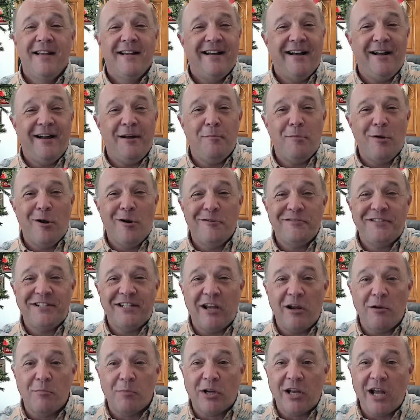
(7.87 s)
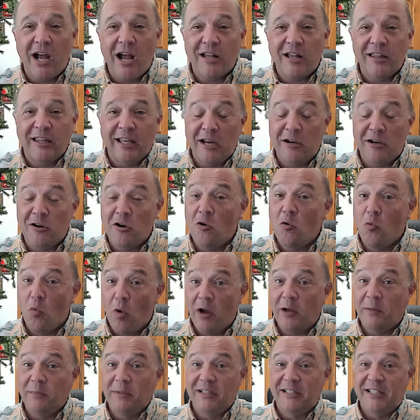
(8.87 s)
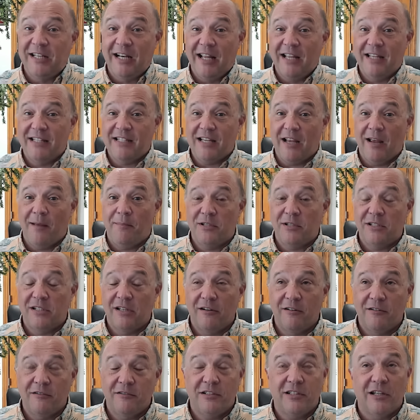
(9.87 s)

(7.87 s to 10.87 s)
I'm your host, Sal Mercogliano. Welcome to today's episode.